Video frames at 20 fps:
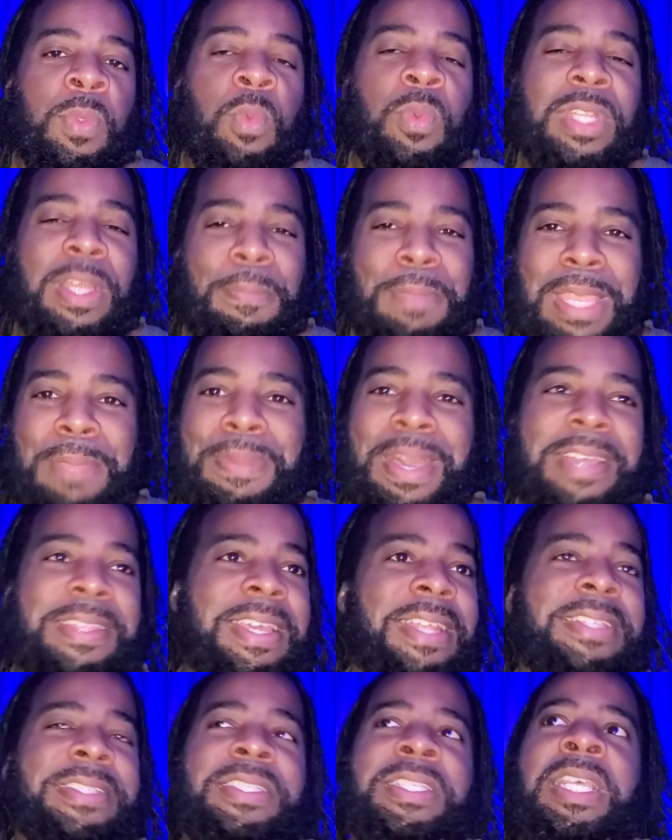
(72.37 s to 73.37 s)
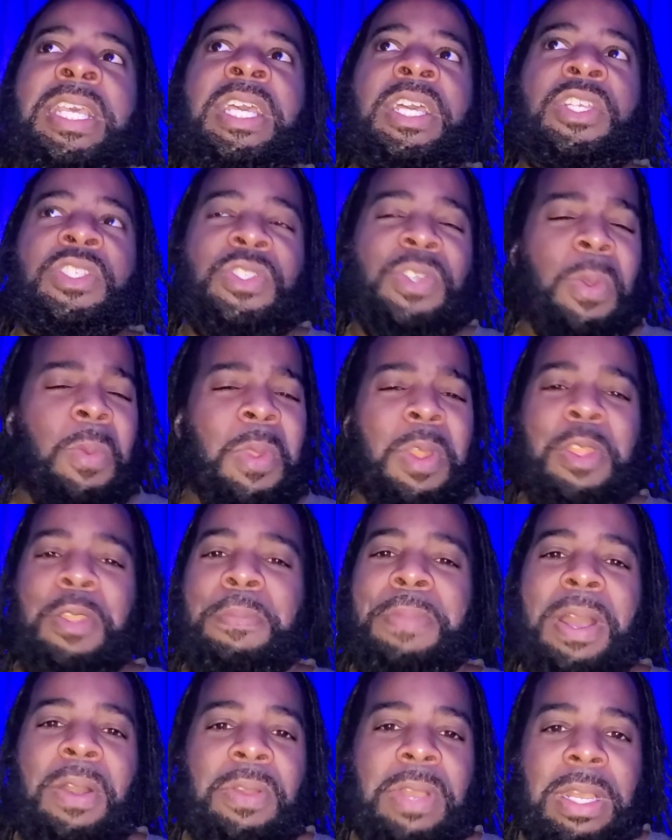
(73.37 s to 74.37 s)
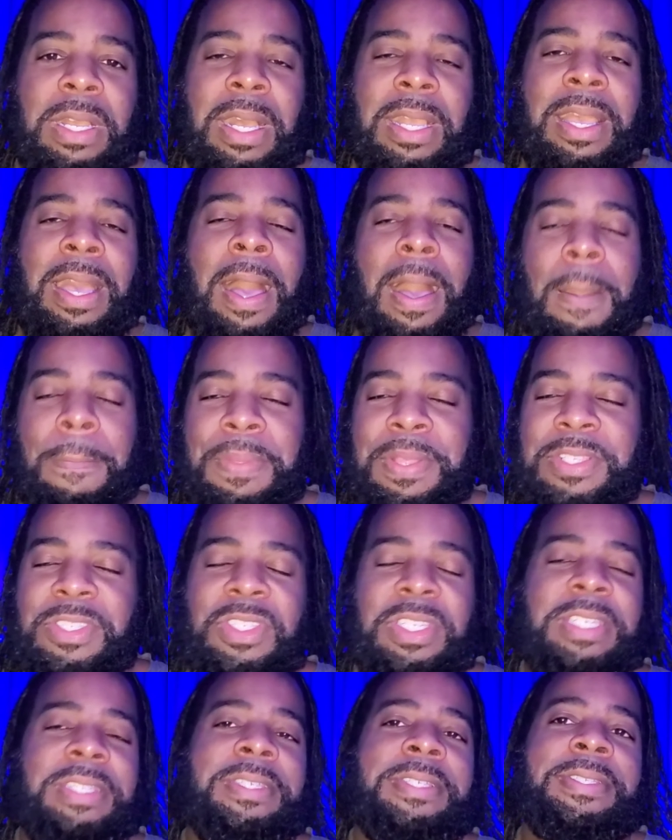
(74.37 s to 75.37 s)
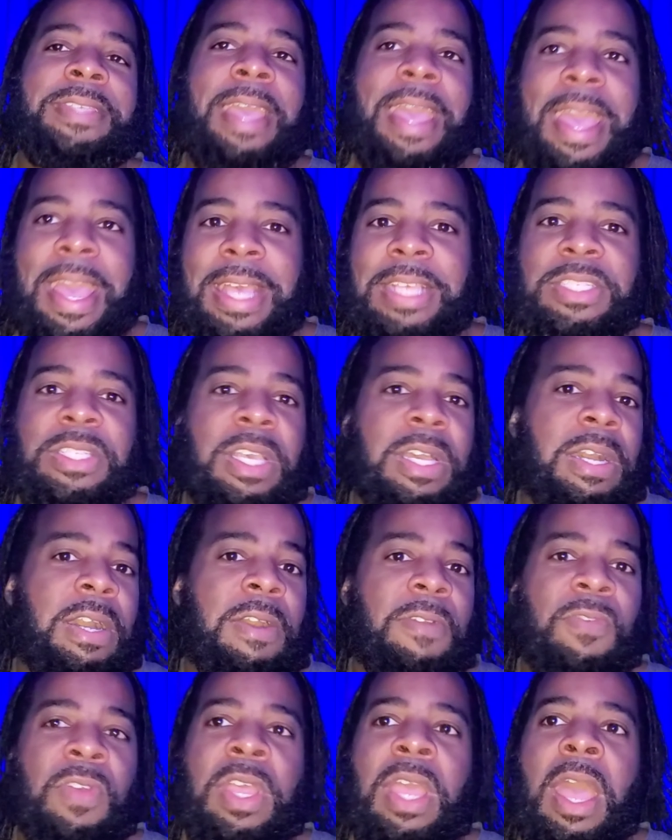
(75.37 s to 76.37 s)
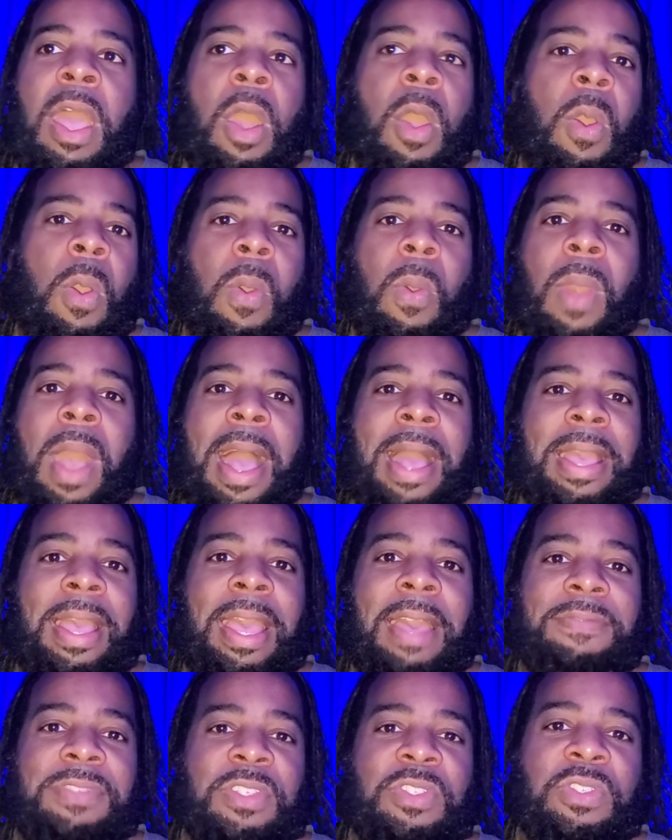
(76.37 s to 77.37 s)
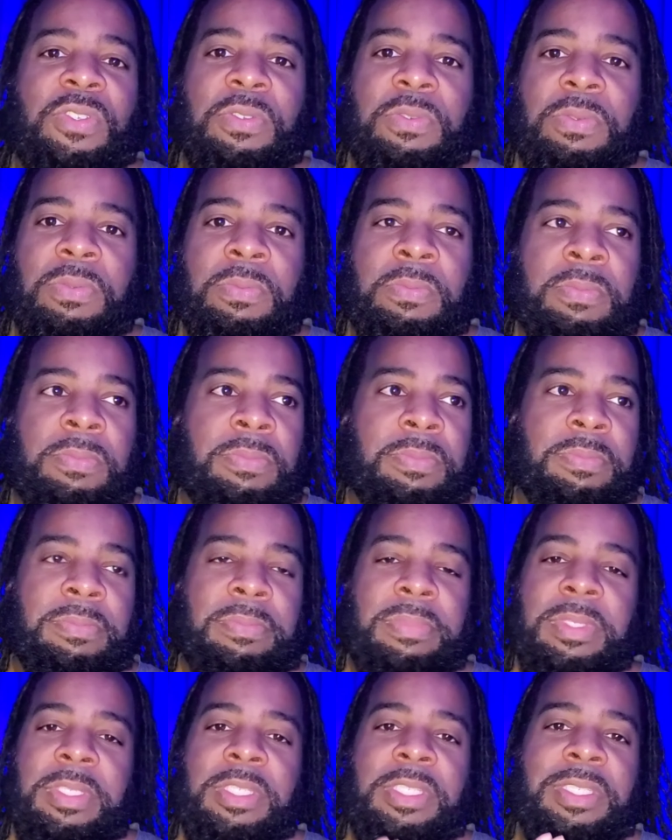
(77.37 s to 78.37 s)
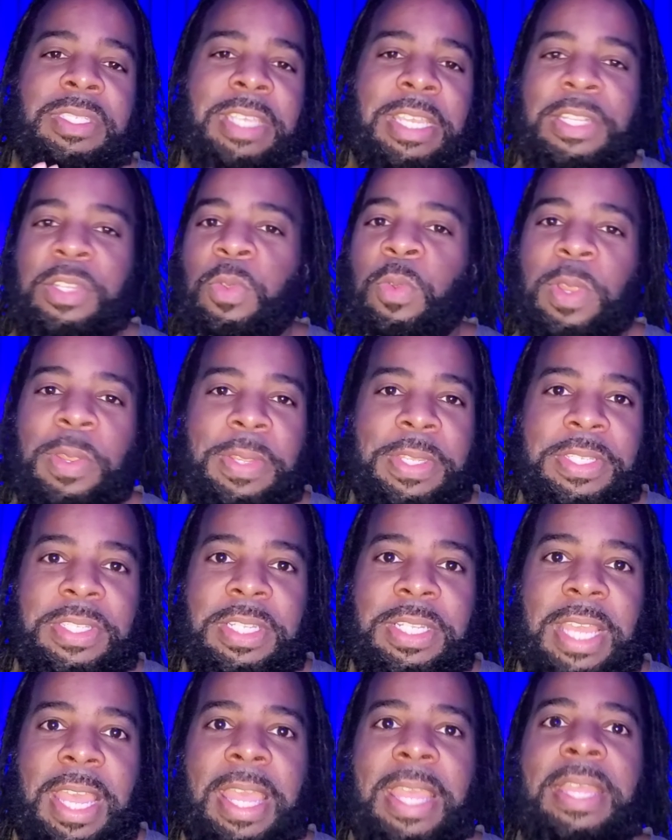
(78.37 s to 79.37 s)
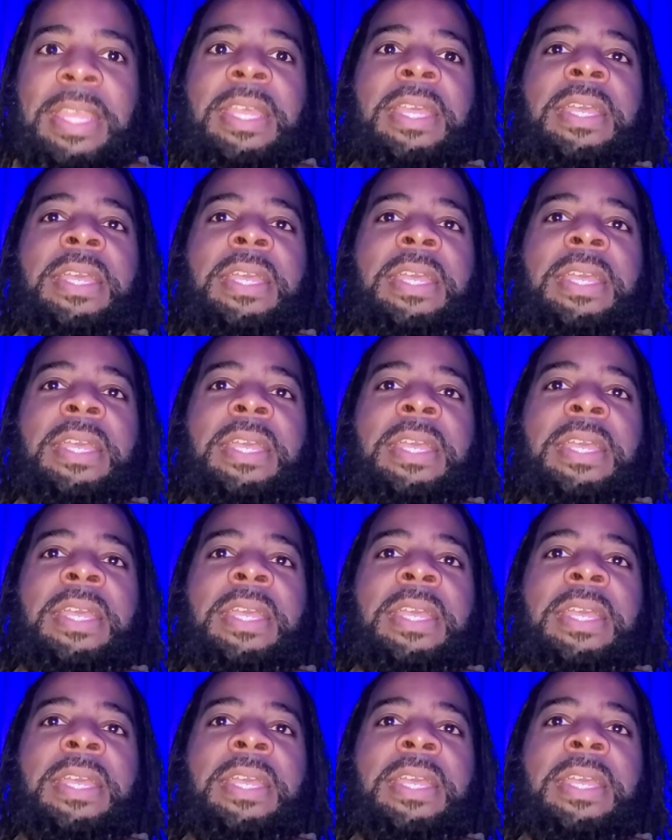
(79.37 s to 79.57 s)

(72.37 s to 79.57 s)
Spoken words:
What I mean by that is, don't worry about accomplishing the task of, oh, I have to do 10 queries a day,